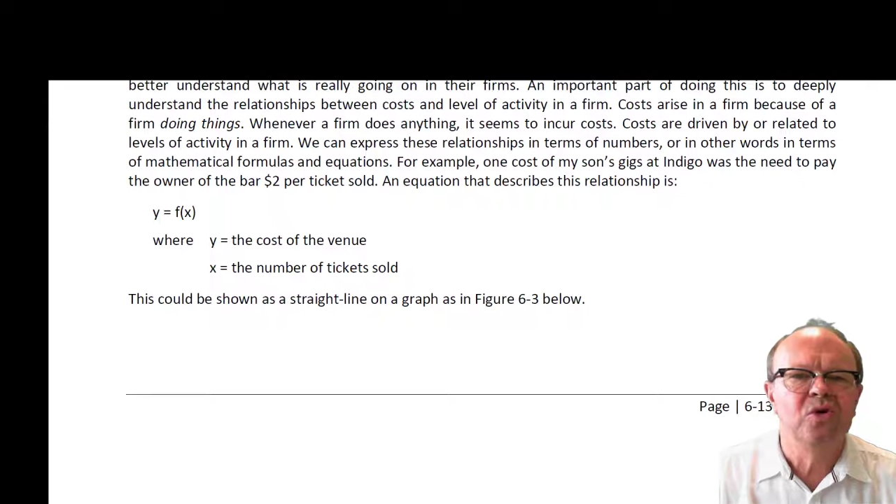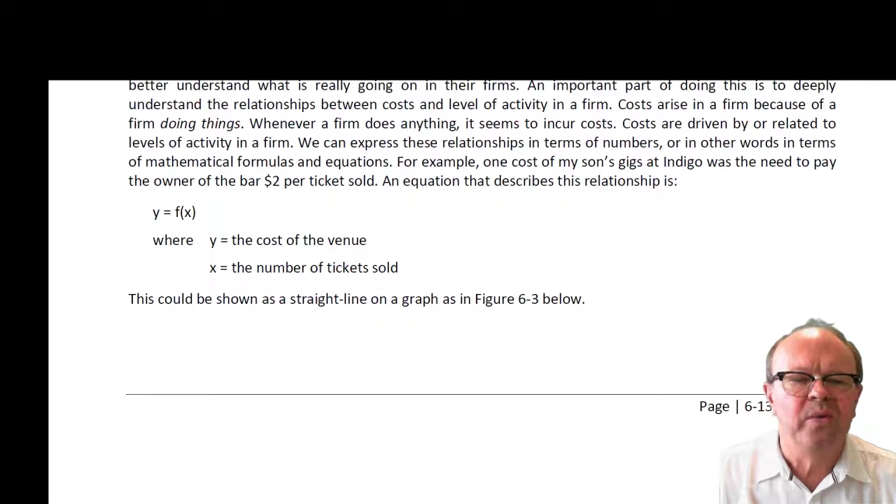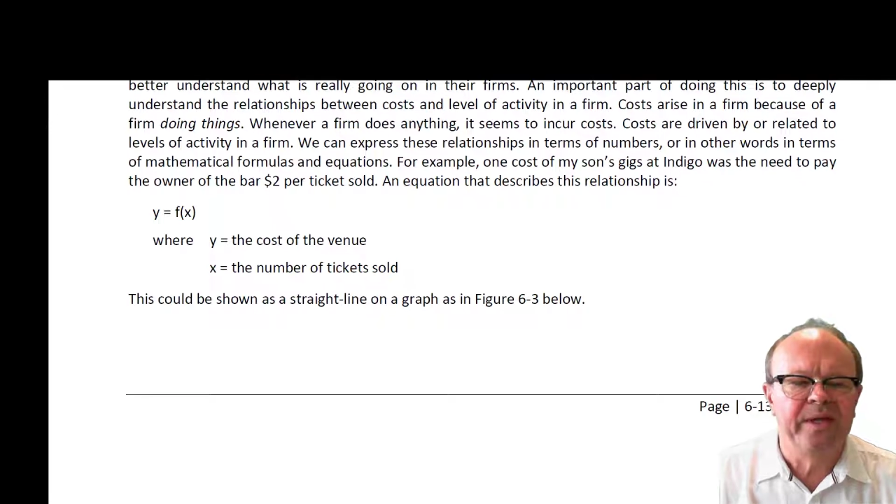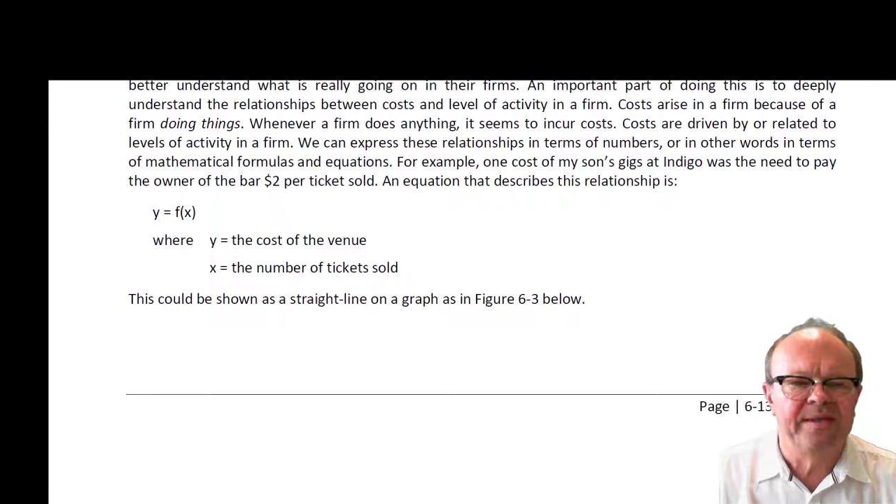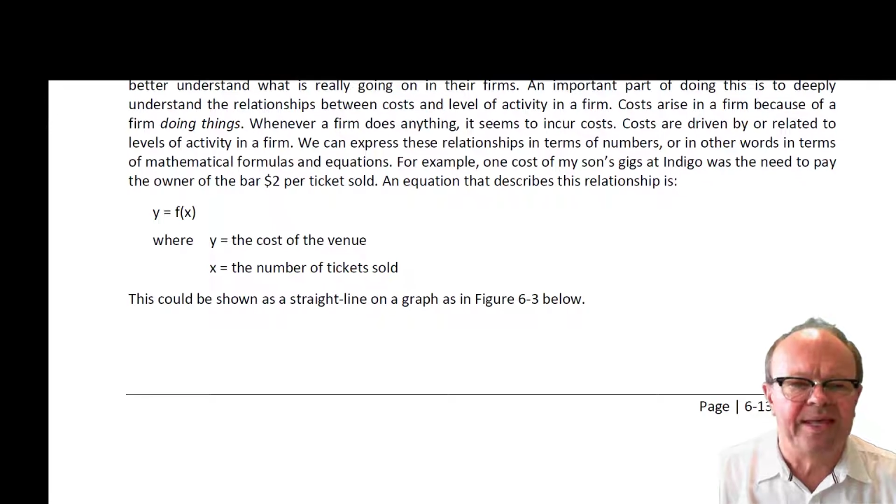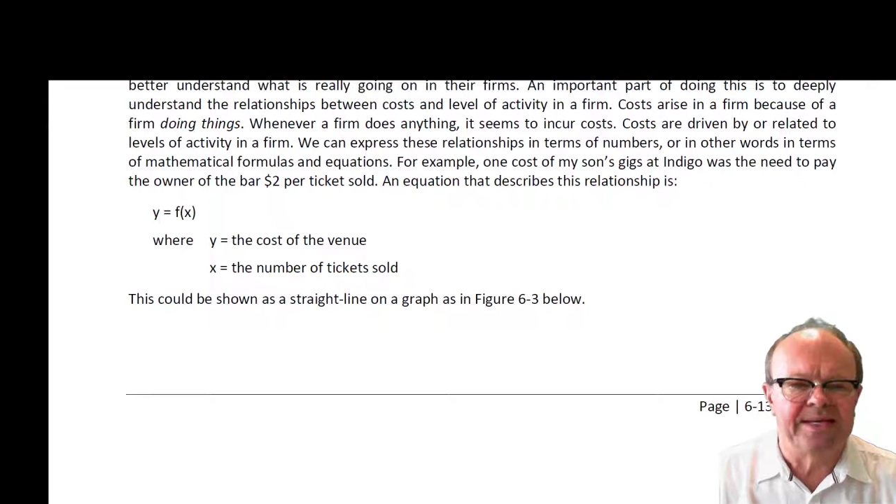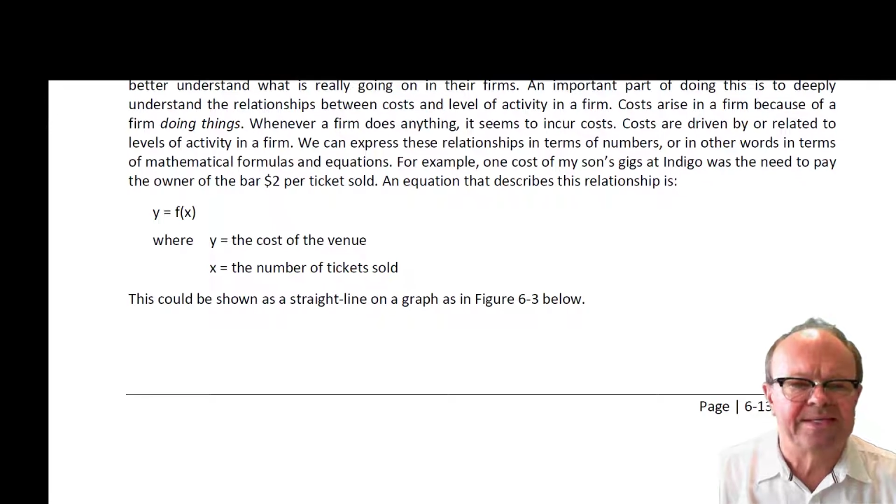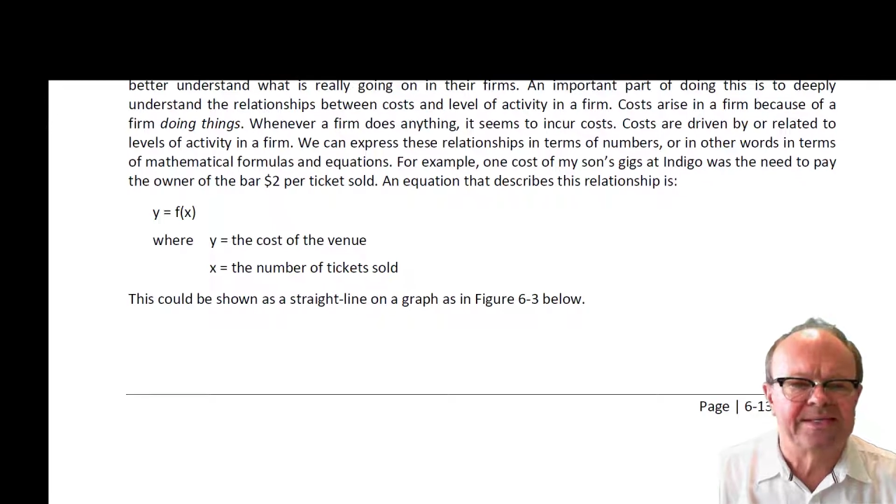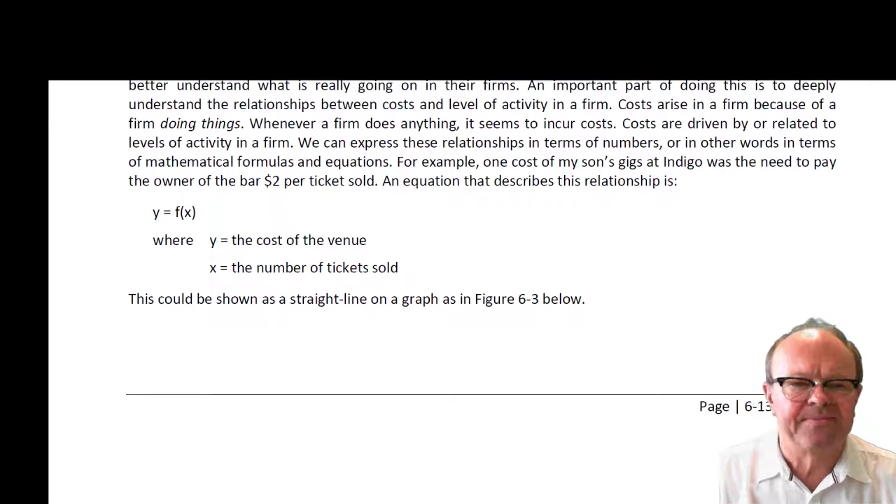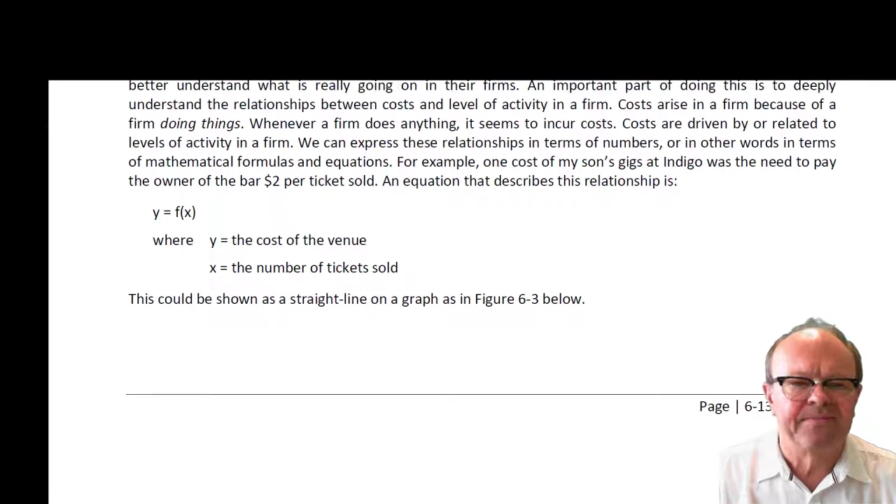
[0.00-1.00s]
doing
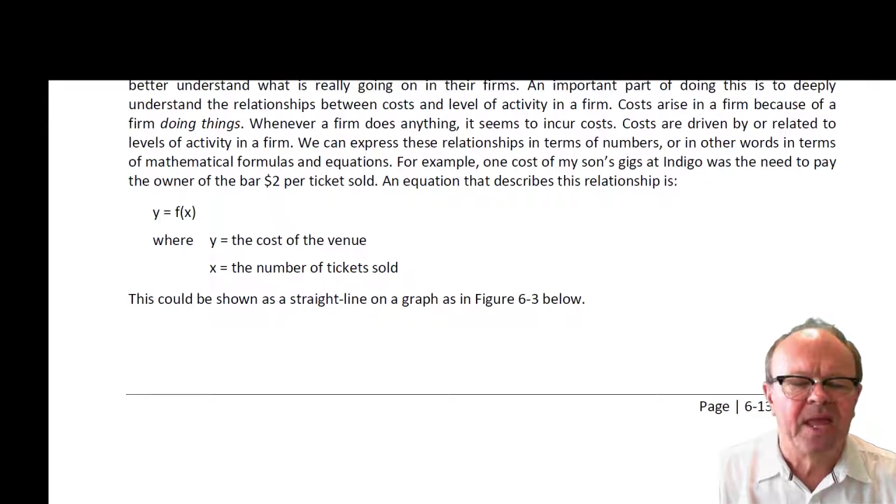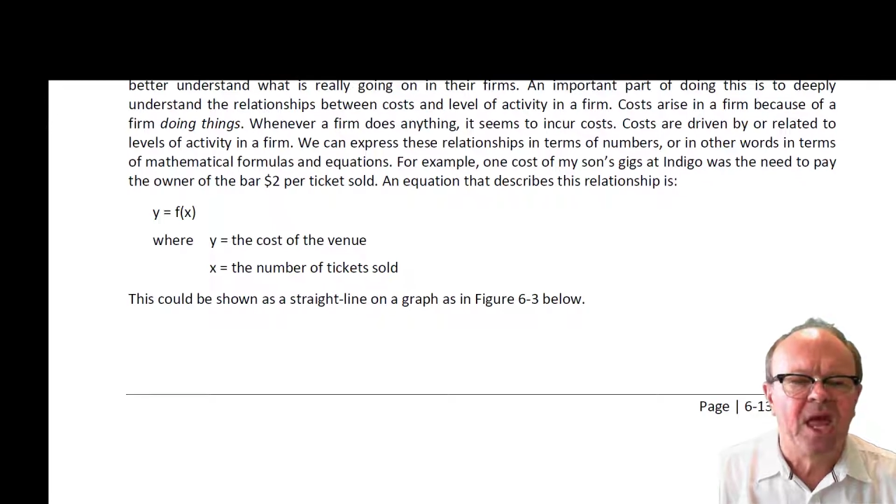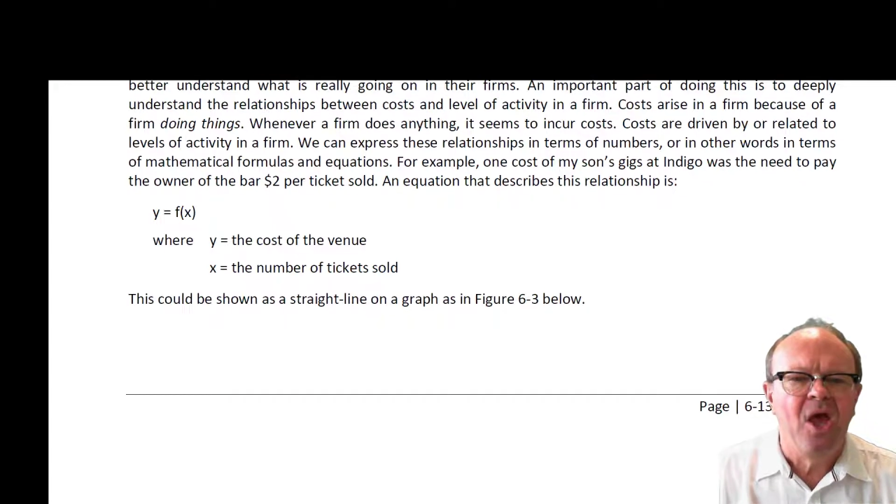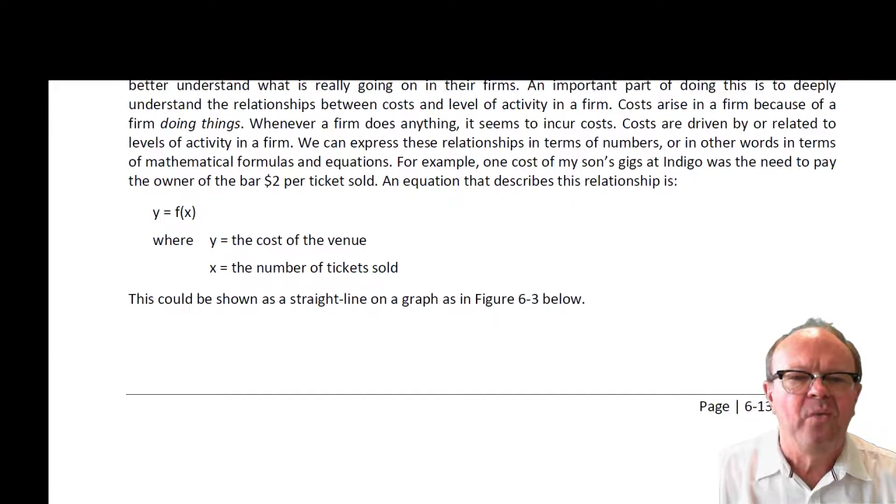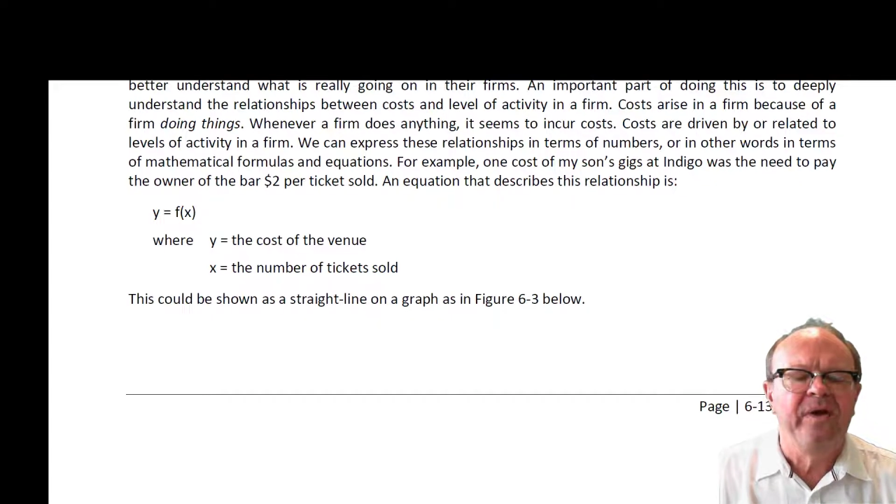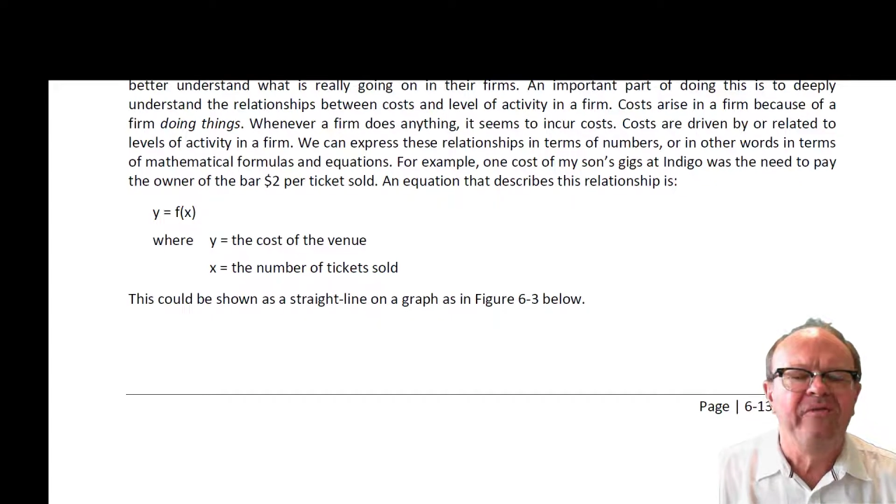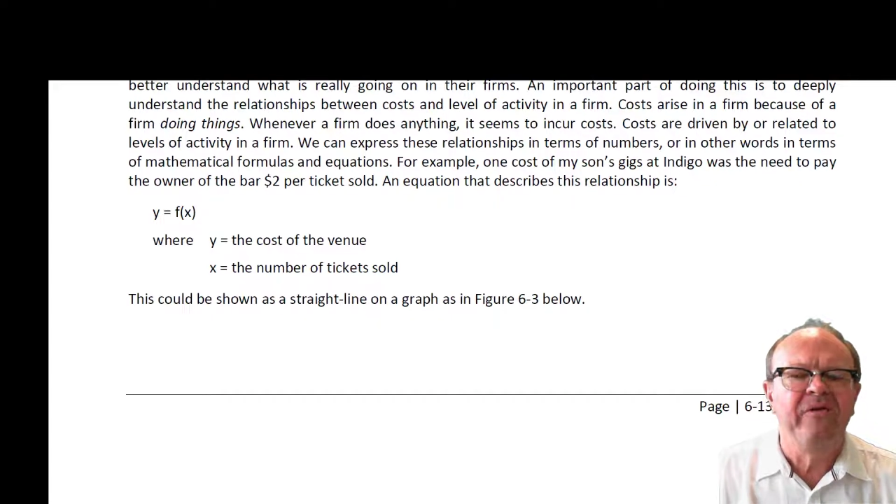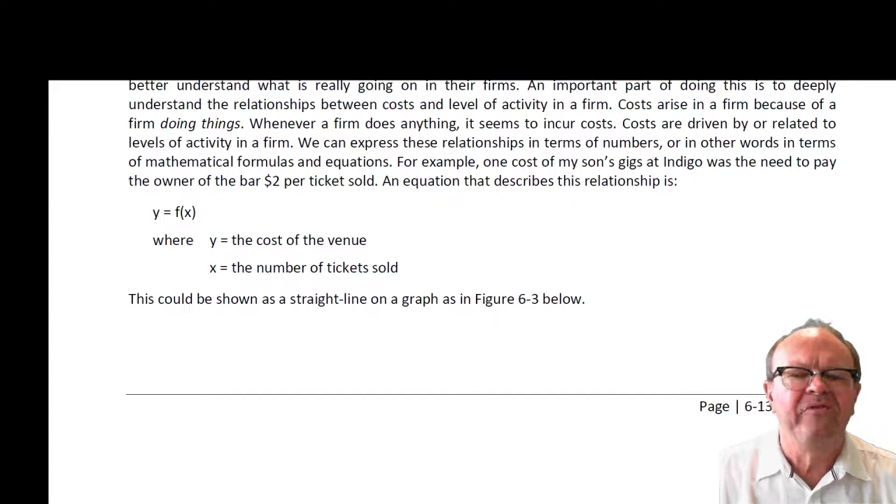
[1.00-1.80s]
things. Whenever